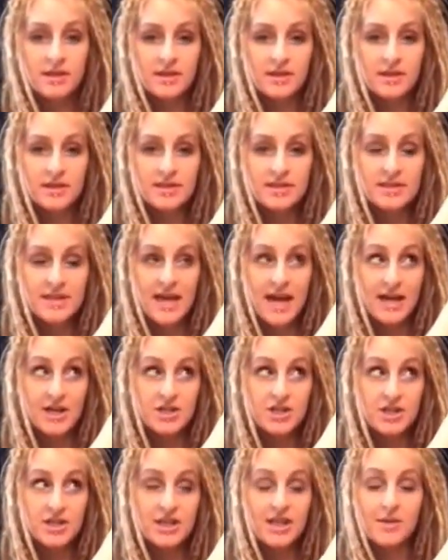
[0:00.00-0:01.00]

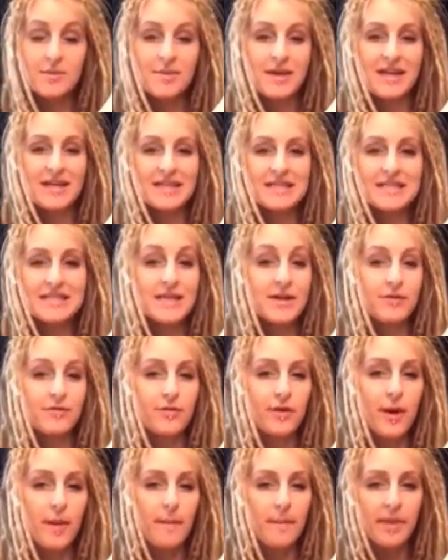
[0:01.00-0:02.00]
section them in a
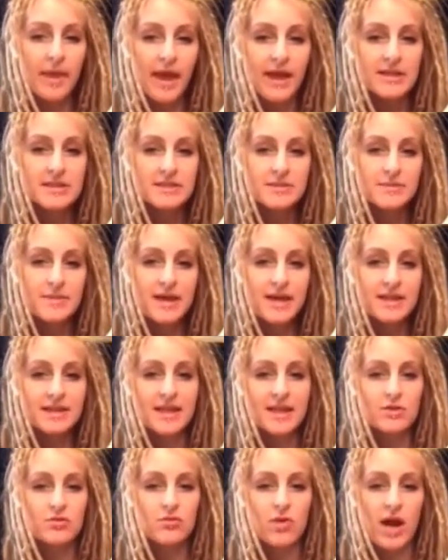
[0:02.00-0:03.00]
different placement
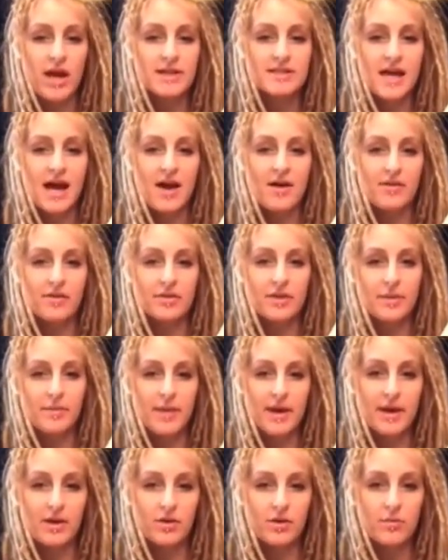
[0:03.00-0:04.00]
than right down the
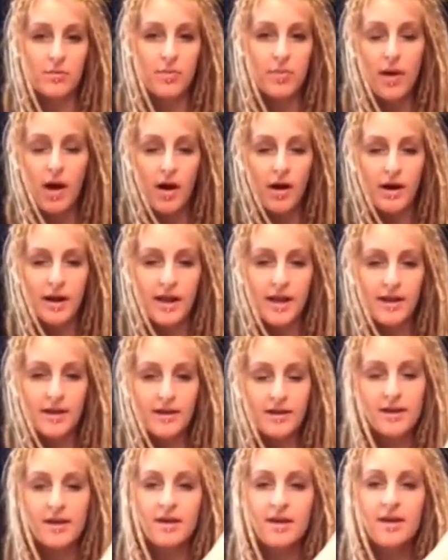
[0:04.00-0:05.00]
middle
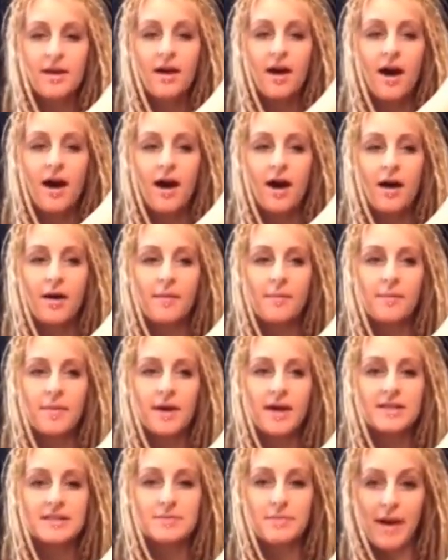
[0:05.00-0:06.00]
parting
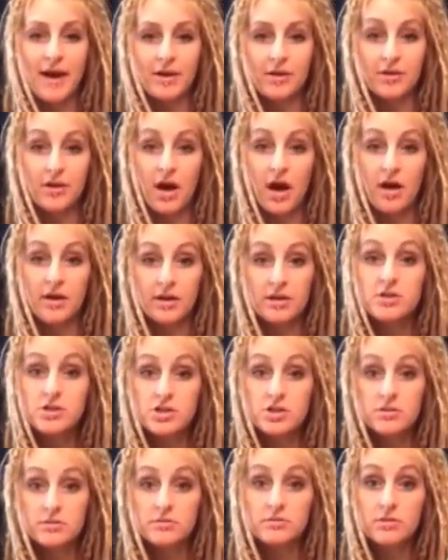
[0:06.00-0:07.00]
is better
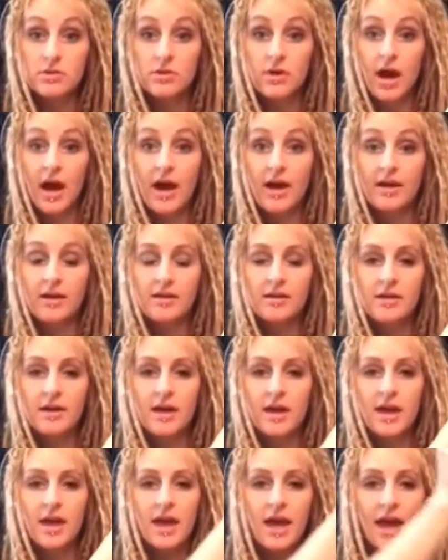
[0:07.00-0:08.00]
knottage, okay?
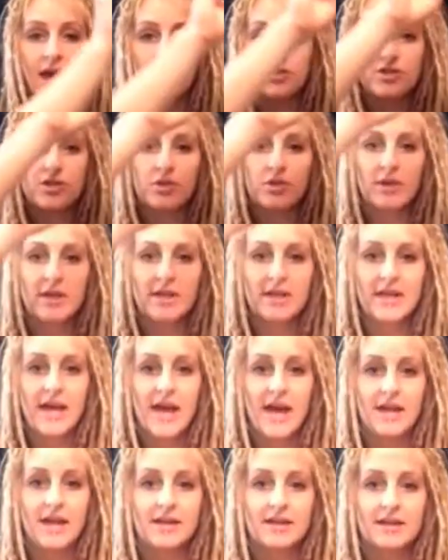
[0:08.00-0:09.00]
And do it
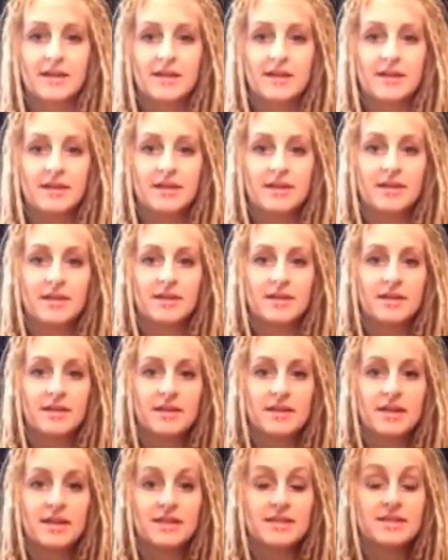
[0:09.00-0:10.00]
again.
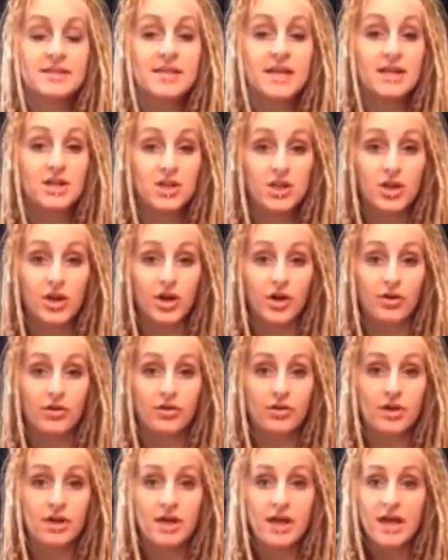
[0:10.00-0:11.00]
Continue
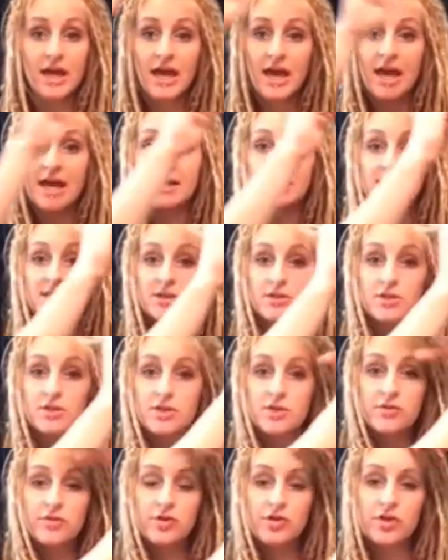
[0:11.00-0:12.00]
until
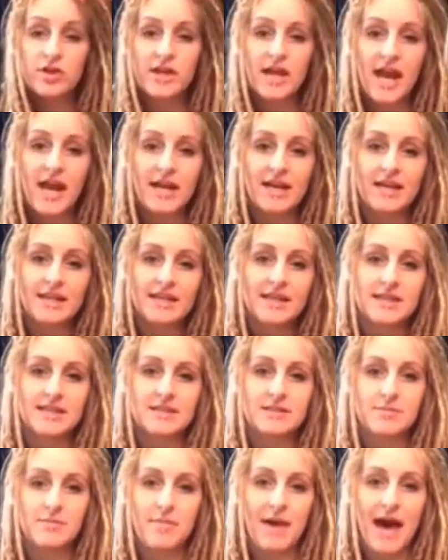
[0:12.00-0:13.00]
you've created
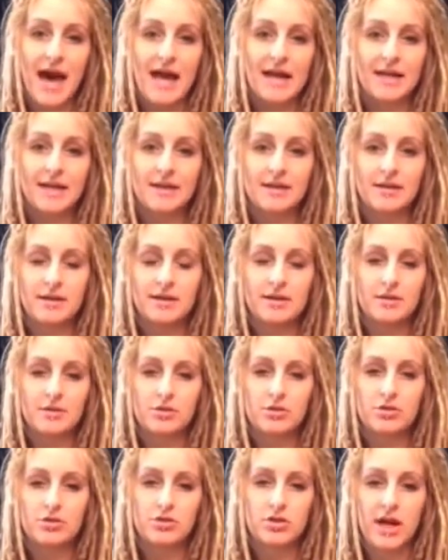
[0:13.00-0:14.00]
this matted,
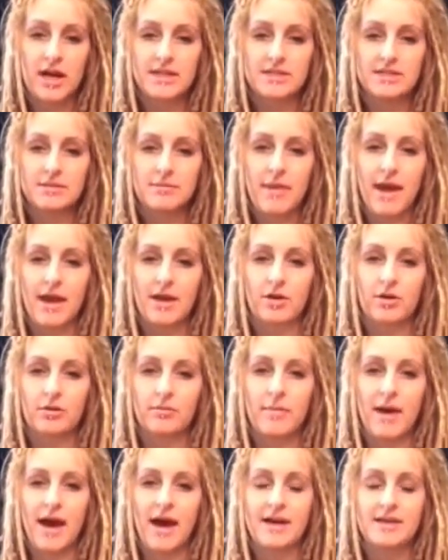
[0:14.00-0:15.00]
crazy
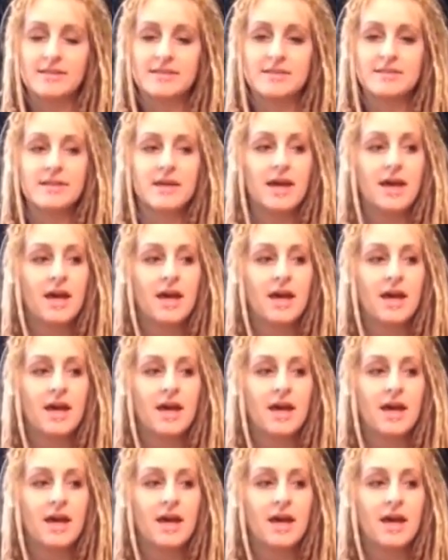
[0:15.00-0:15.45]
mangled mess.